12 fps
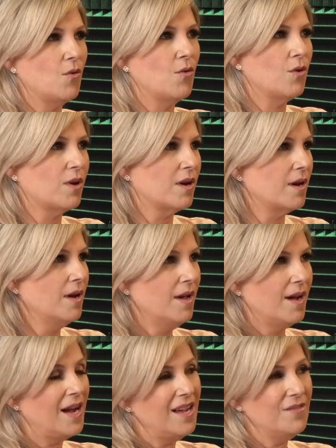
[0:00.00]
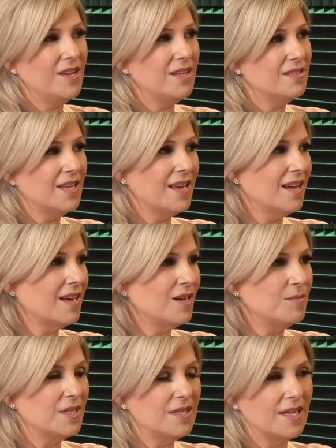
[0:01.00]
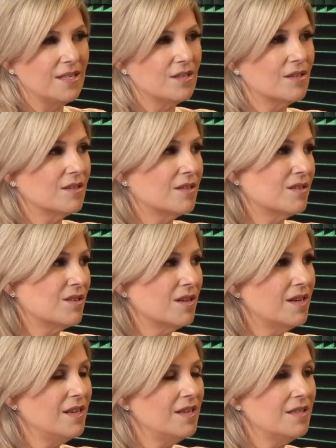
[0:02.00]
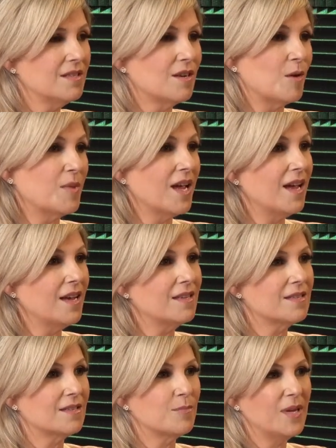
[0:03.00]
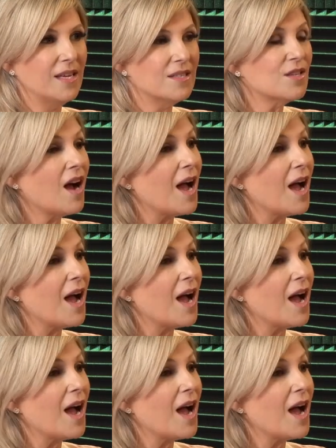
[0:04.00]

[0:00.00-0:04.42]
Or I have kids, they can't get them to taste cookies, cupcakes, pizza.